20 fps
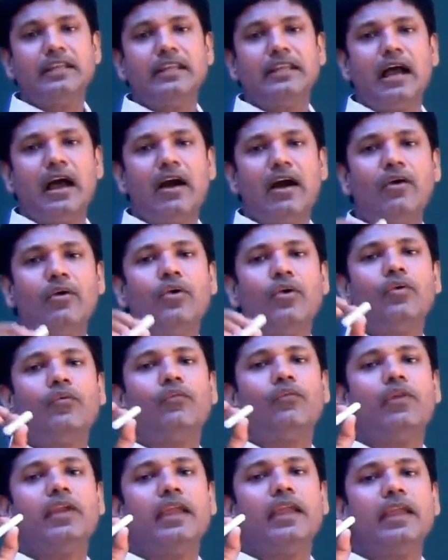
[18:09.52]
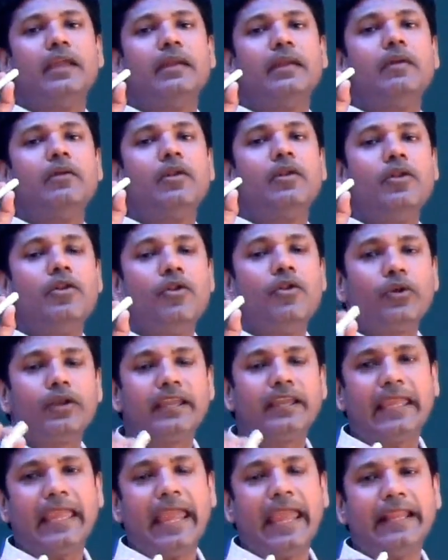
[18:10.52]
Now we
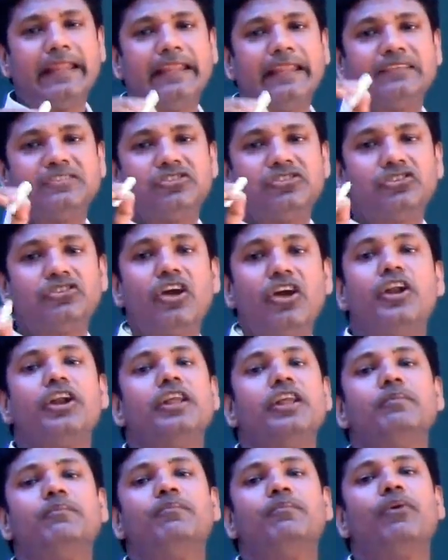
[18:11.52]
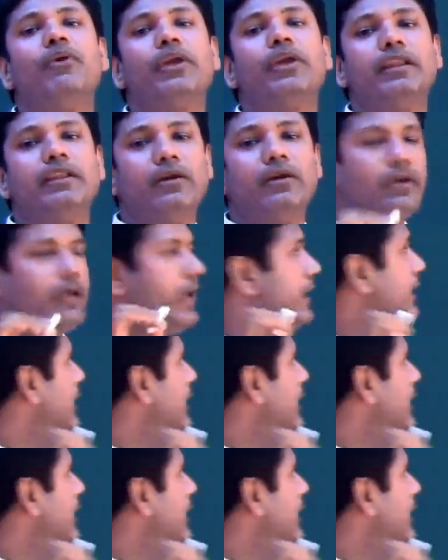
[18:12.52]
locate the starting point. Okay,